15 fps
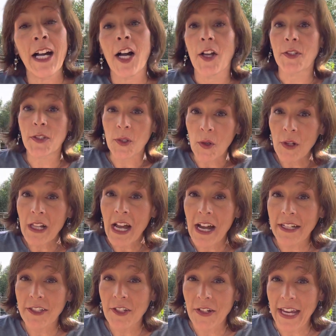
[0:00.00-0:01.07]
A soul
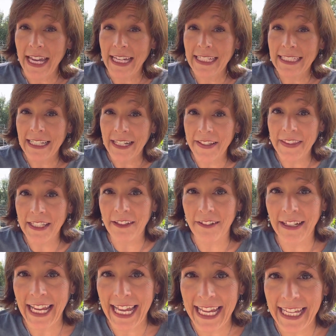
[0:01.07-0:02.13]
contract, on the other
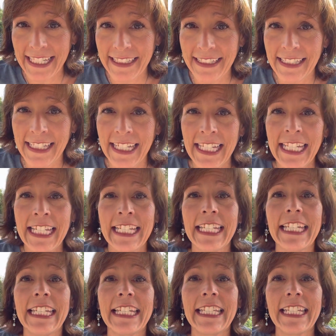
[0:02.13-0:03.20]
hand,
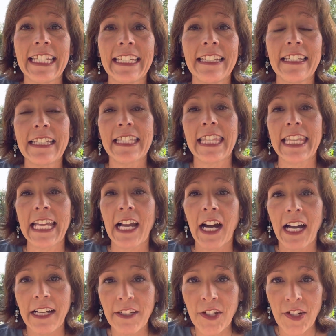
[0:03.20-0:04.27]
it is the
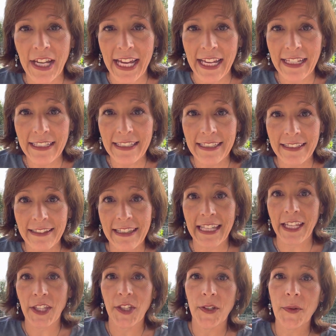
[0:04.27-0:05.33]
contract
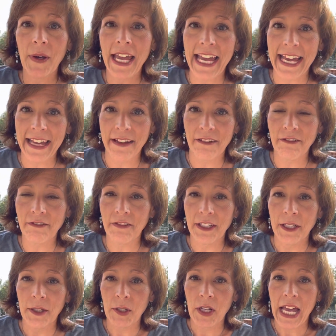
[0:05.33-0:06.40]
that you have
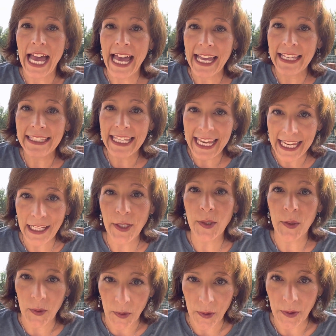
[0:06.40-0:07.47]
as a
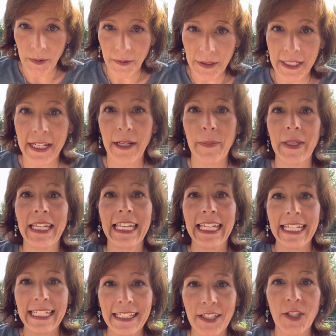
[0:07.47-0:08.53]
soul coming
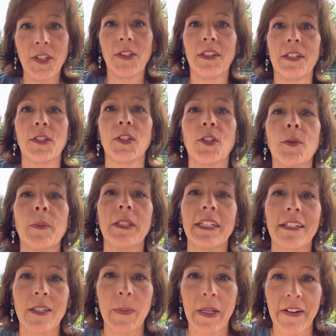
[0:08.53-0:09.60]
into this human
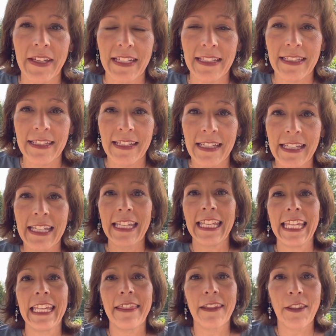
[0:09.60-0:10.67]
experience
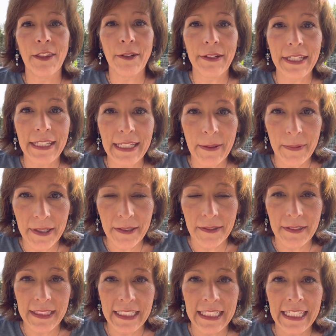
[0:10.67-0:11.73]
in the 3D
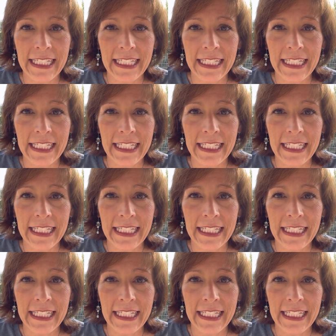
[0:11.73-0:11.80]
world.